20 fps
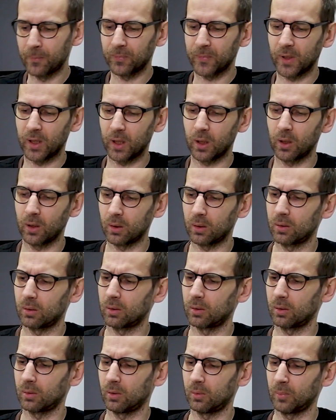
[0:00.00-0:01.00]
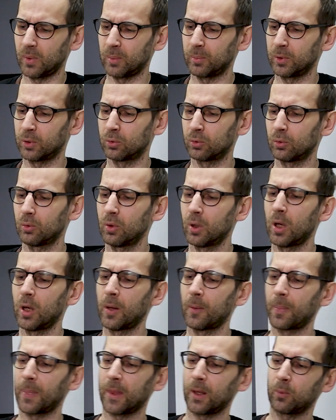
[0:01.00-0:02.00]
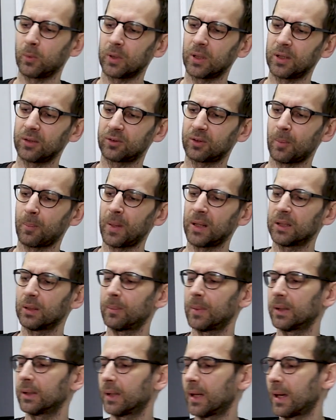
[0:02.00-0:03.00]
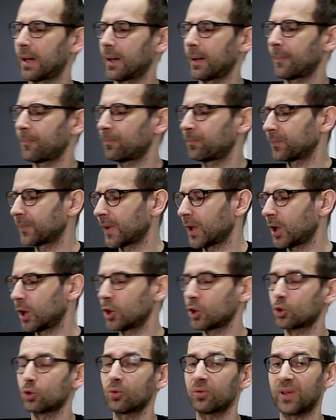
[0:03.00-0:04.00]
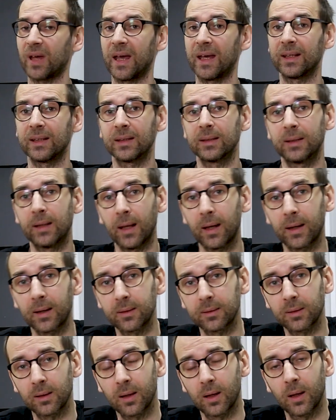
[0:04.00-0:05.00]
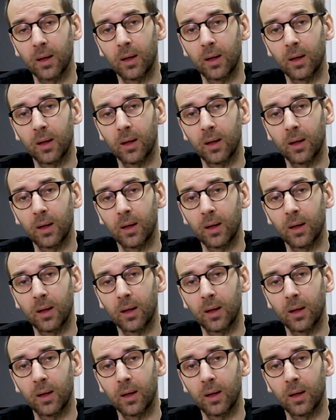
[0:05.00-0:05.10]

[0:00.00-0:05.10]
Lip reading: maybe 2, We released many issues, and then